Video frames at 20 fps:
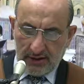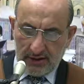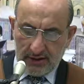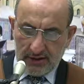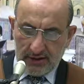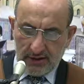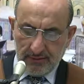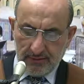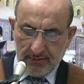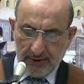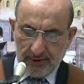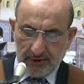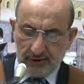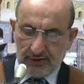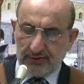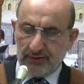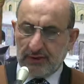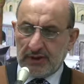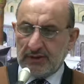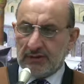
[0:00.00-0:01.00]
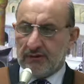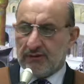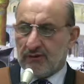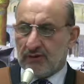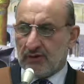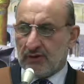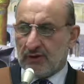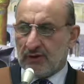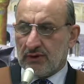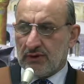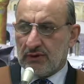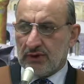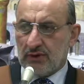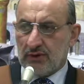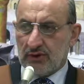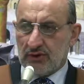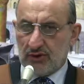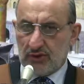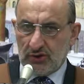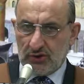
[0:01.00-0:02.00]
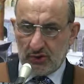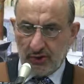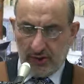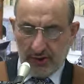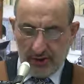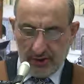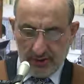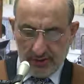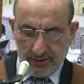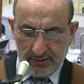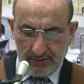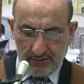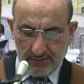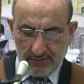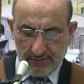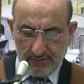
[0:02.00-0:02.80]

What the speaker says: there is punishment for doing it.